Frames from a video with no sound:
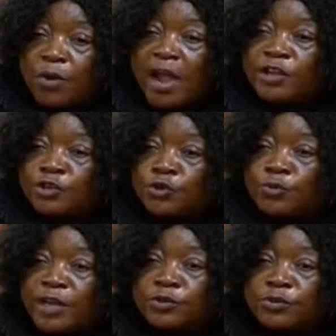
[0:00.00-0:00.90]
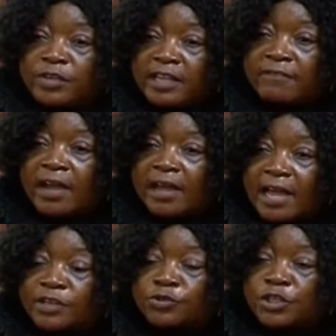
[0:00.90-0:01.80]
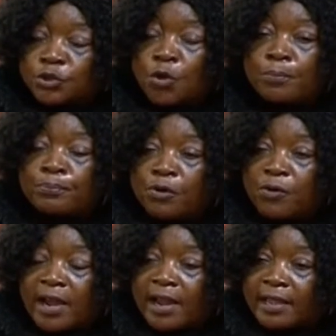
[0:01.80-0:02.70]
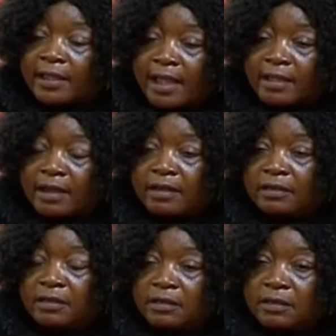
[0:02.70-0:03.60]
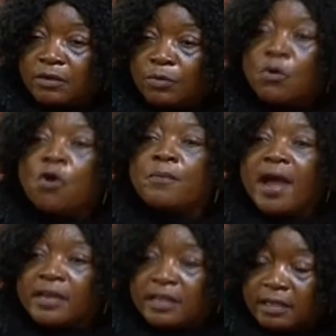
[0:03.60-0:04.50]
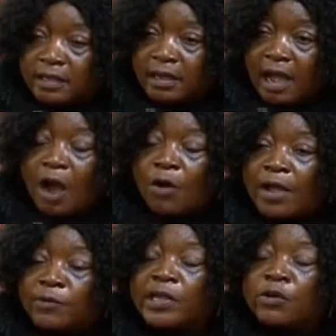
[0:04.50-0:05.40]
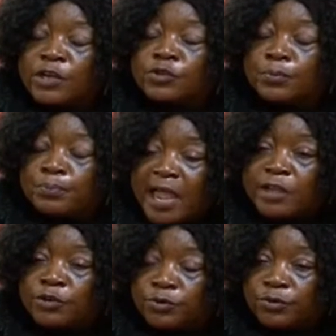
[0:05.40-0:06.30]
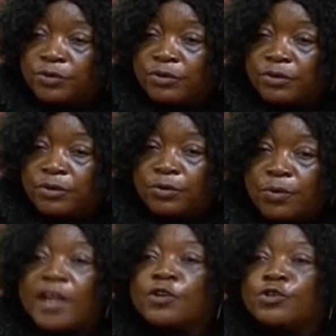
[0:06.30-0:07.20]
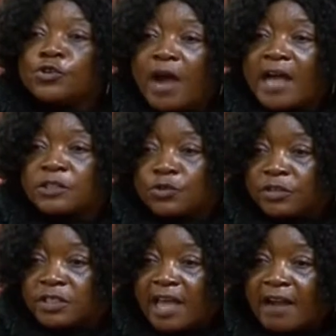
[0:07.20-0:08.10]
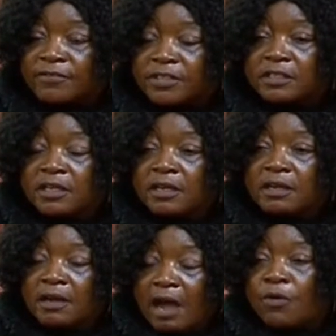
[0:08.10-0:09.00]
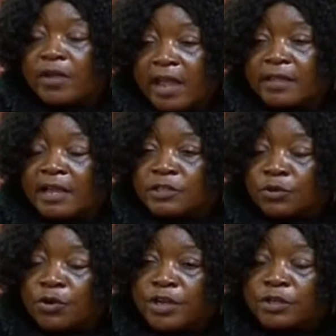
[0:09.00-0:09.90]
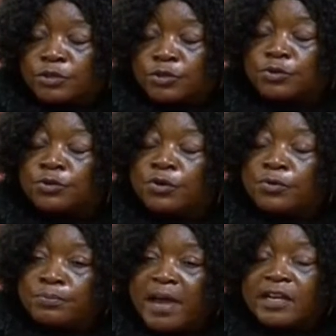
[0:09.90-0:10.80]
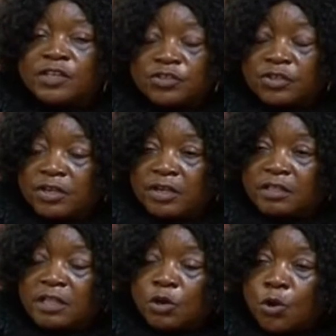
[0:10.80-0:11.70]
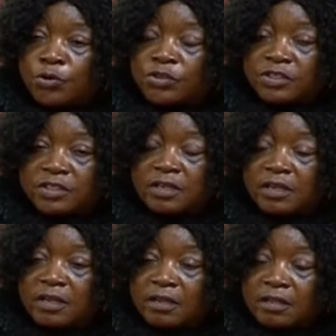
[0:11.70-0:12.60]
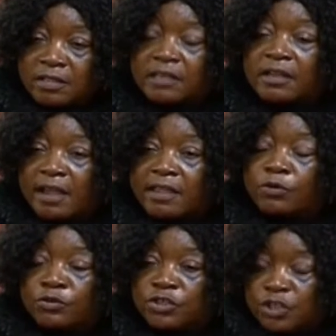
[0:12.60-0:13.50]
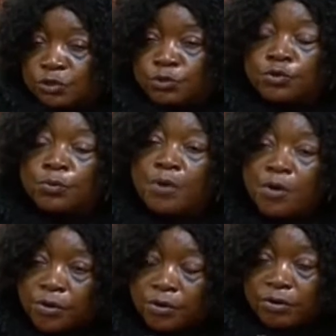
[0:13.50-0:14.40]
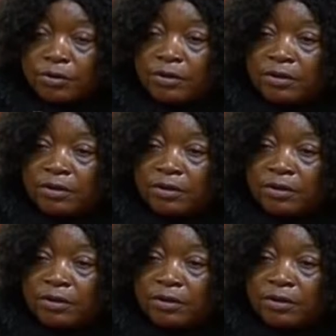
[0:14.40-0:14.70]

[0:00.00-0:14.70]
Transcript: why do you want to give a country so poor like Kenya more money? How are we going to pay you? Why don't you ask yourselves how Kenya is going to manage the loans that Kenya continues to borrow?